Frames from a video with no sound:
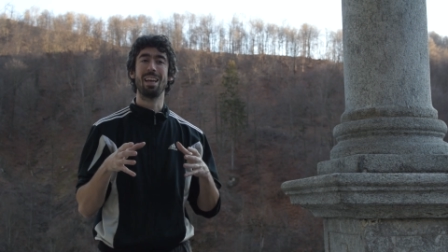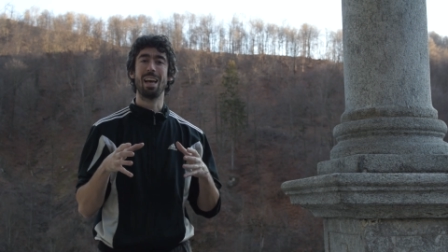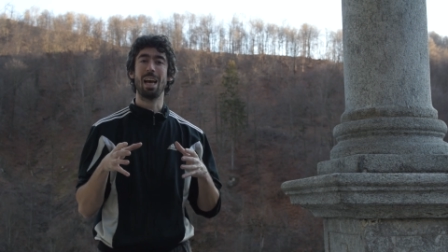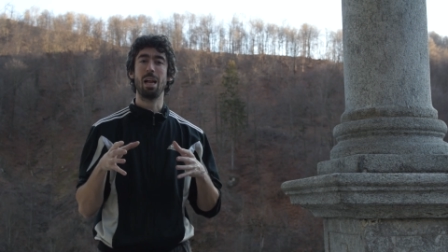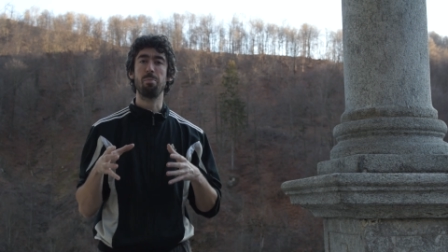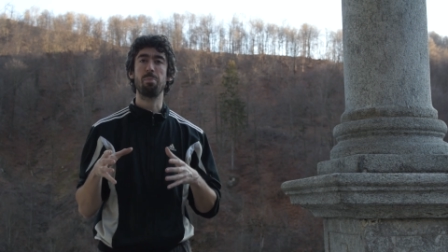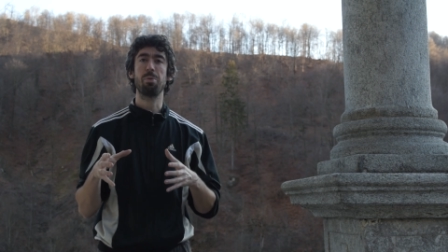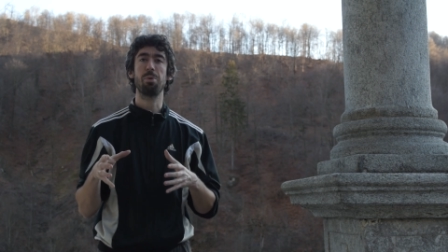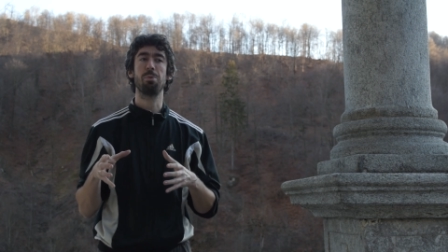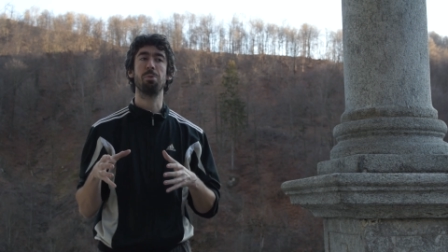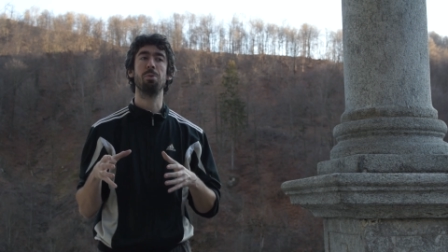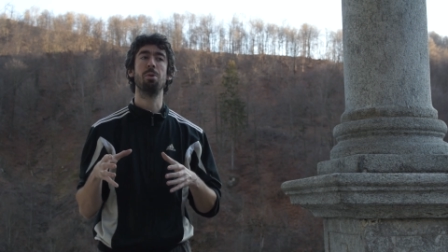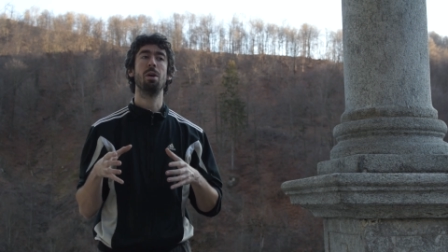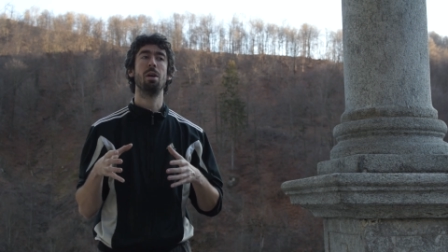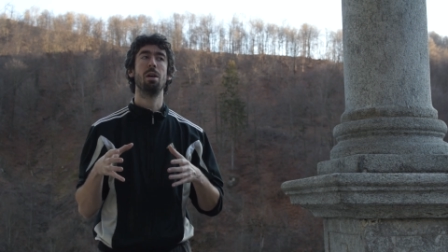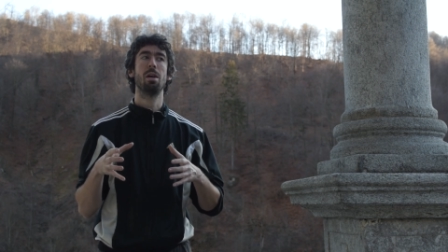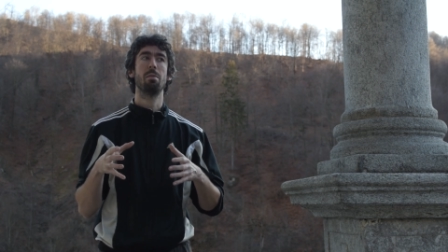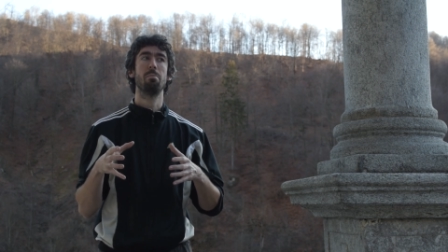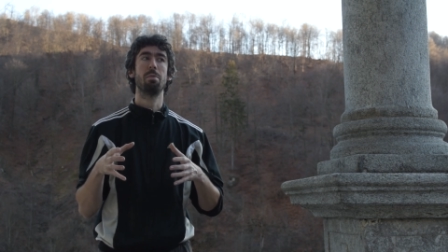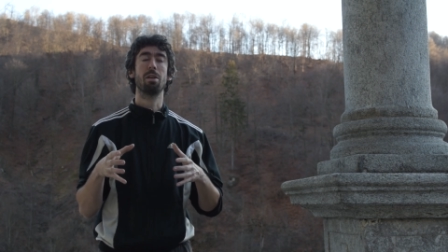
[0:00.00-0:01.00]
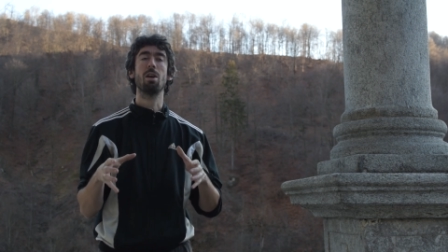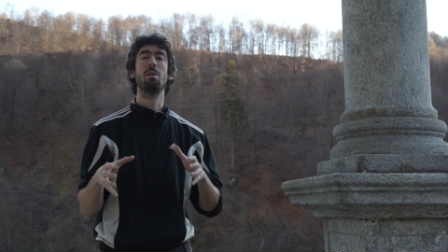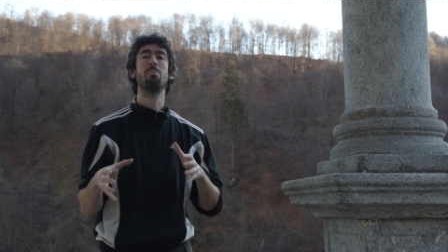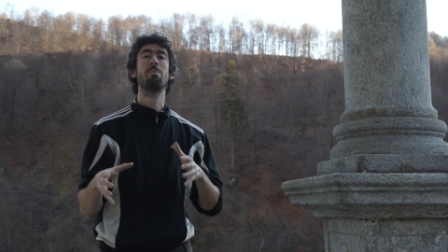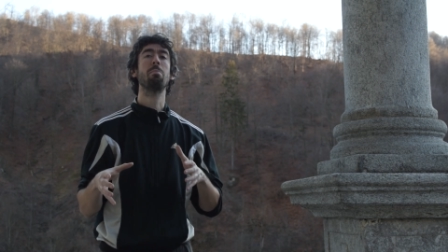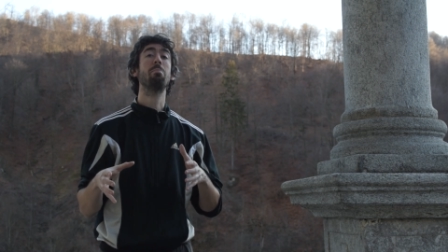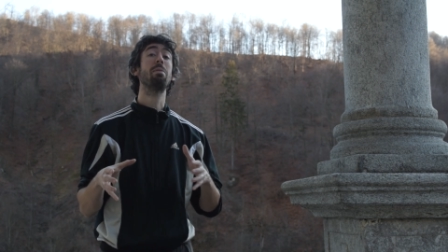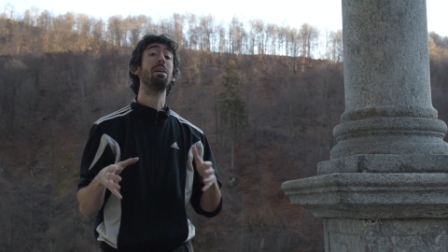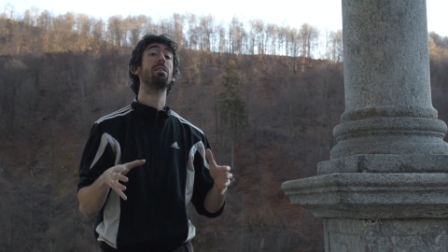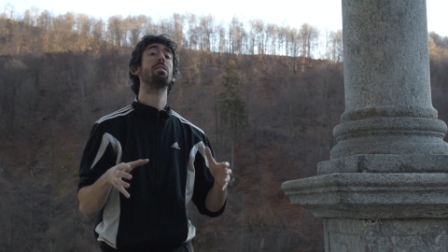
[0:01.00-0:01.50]
help you become
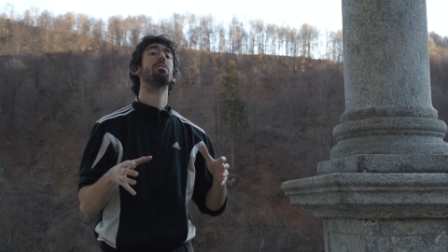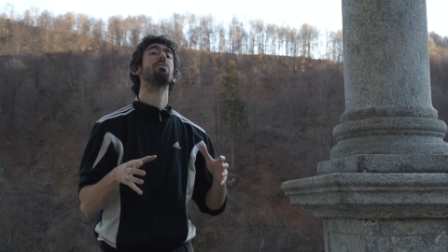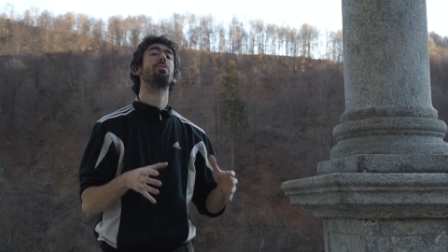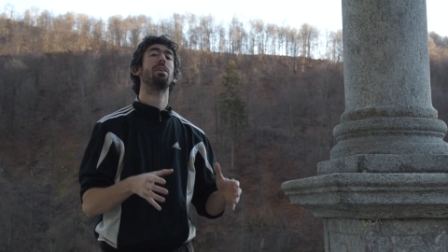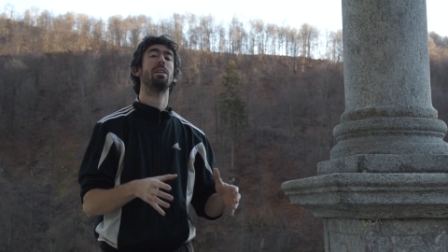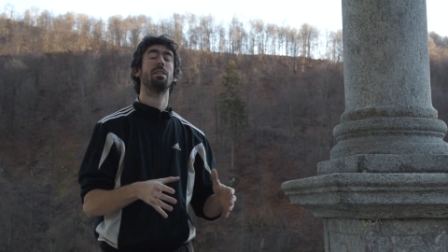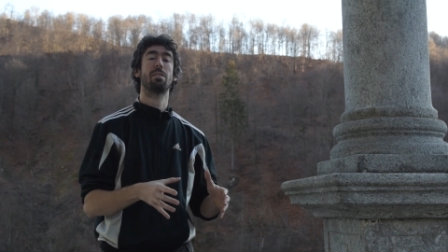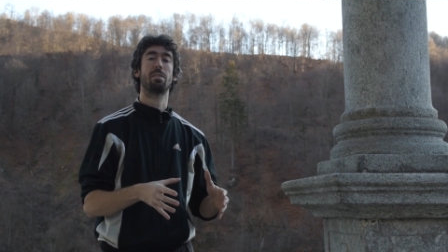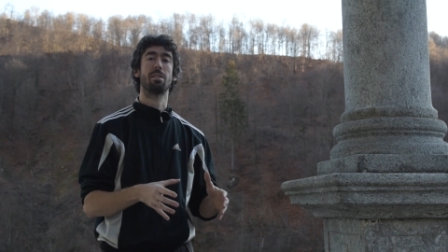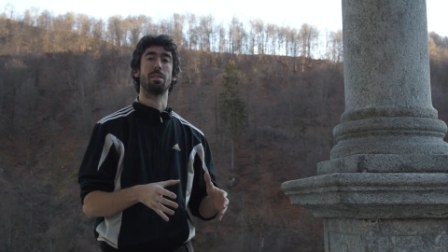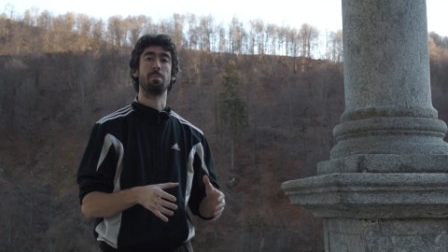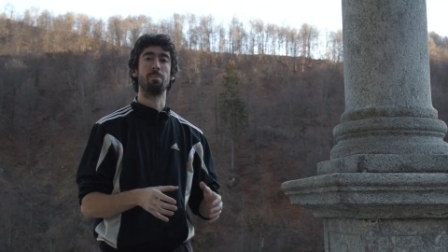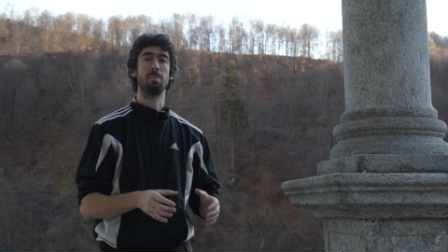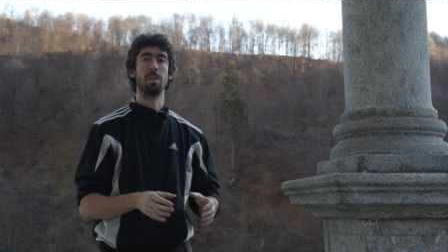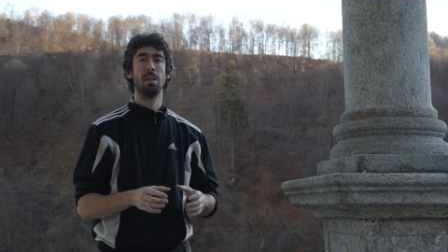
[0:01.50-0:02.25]
a better fencer.